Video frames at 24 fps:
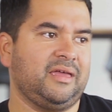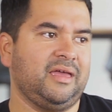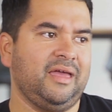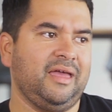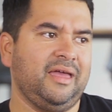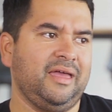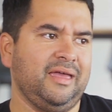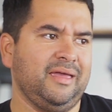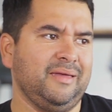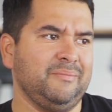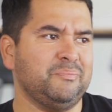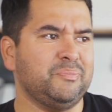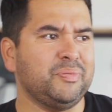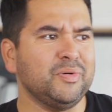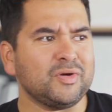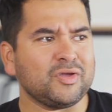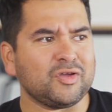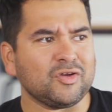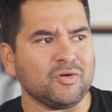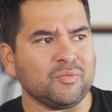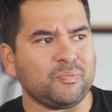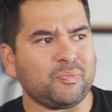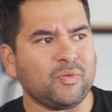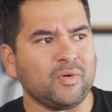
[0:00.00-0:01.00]
hey,
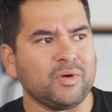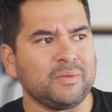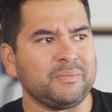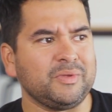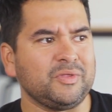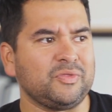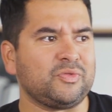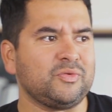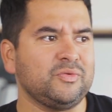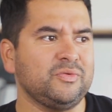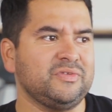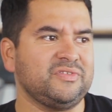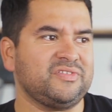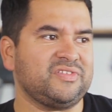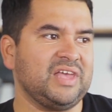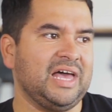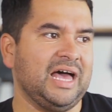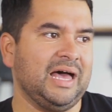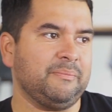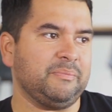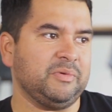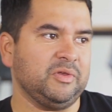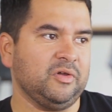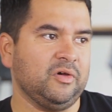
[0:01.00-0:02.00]
book your appointment through this
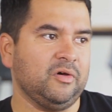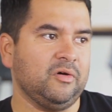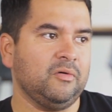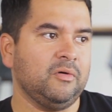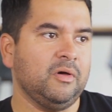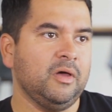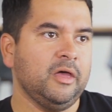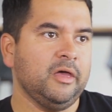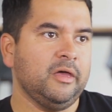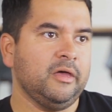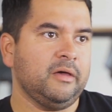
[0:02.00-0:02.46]
app, you know,